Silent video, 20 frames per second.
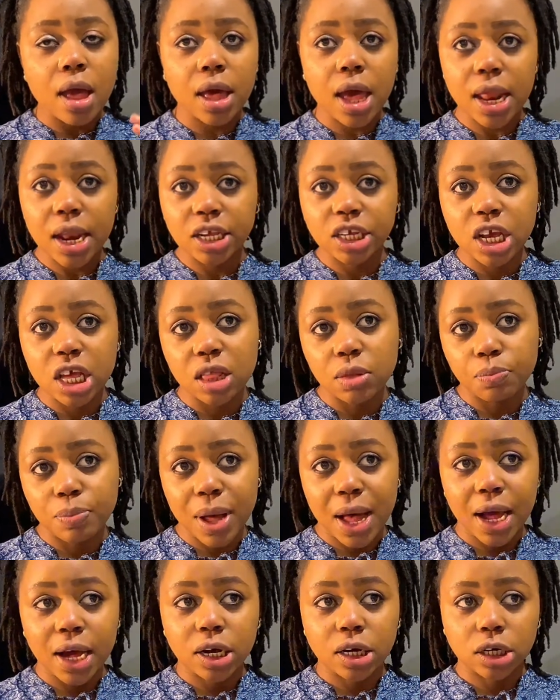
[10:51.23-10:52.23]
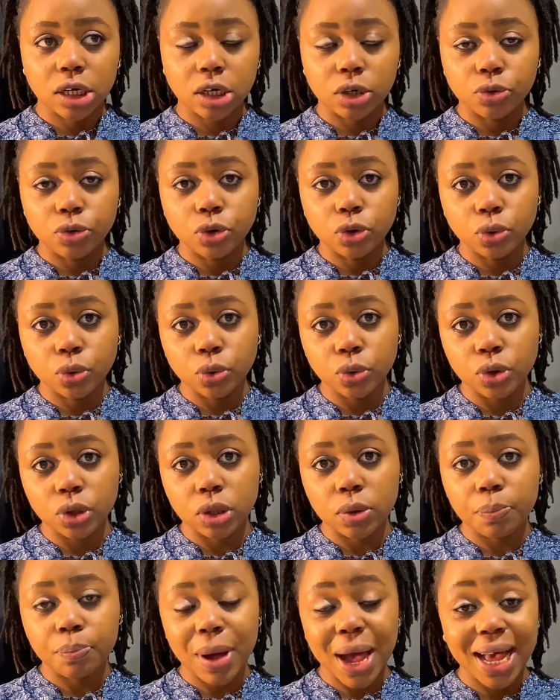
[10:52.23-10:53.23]
NHS bank roles,
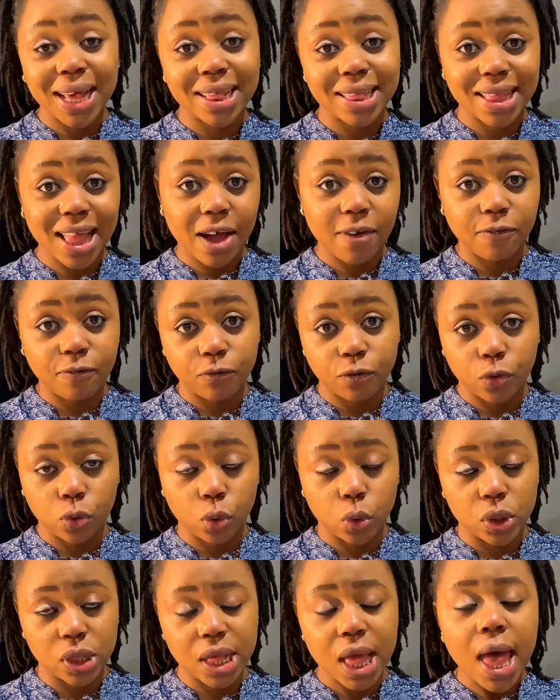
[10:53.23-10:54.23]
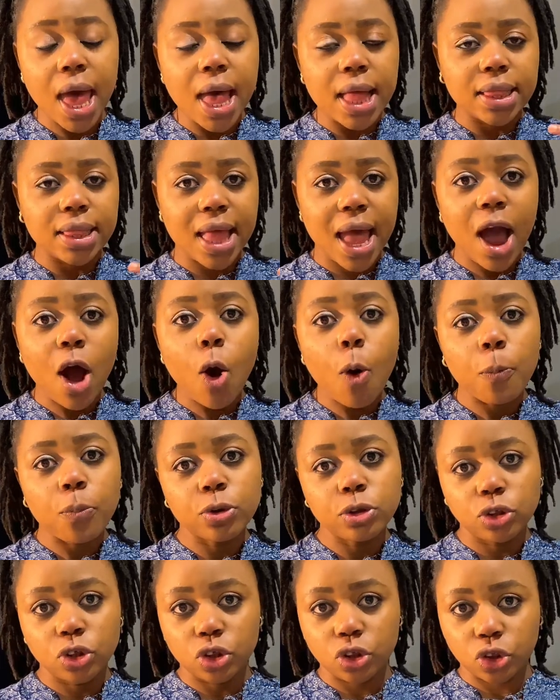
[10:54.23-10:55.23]
bank staff roles, they are
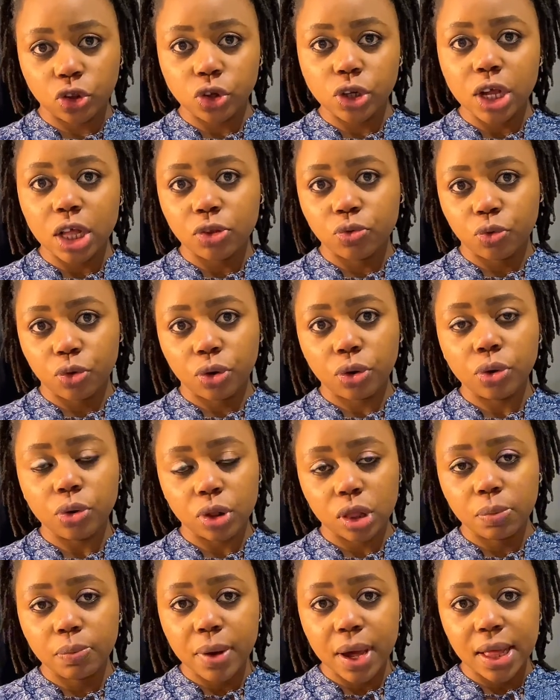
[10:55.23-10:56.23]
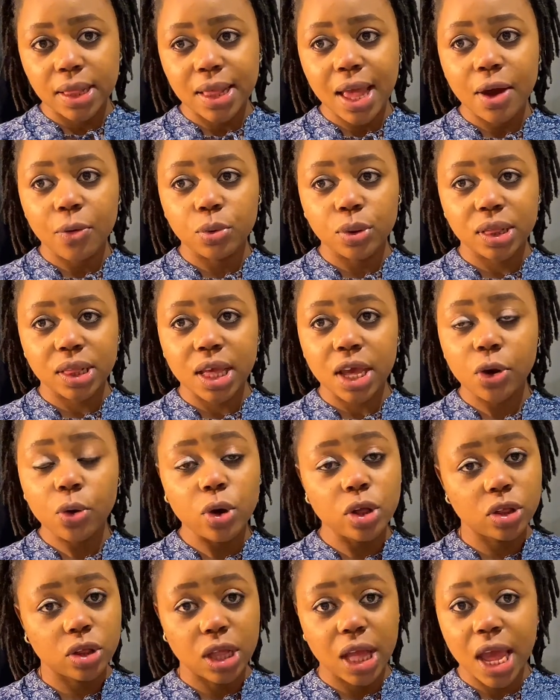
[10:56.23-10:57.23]
open to students recruitment. I would say go
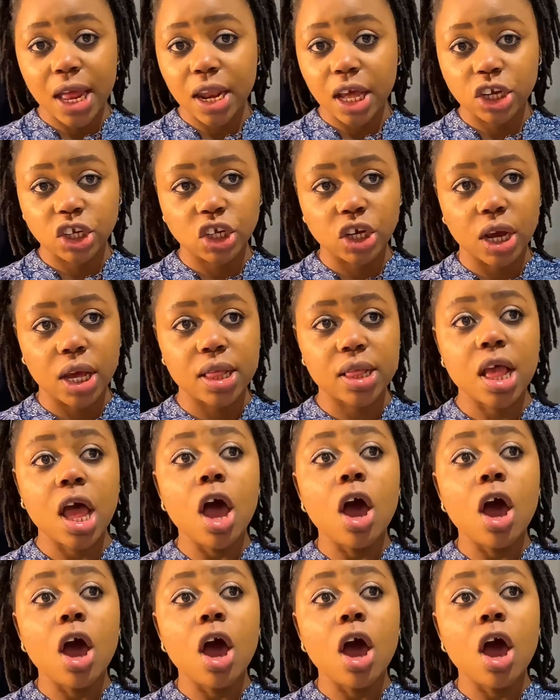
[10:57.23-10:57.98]
into the NHS.